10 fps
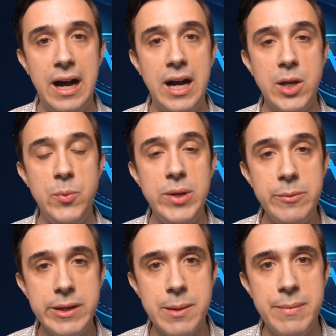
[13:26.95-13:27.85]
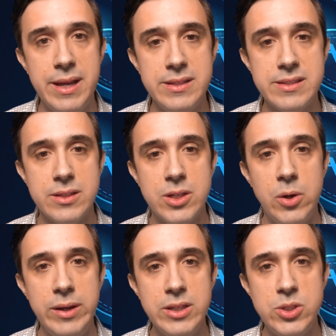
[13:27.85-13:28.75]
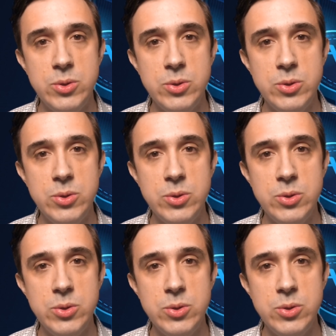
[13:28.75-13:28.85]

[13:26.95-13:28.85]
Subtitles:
I really recommend going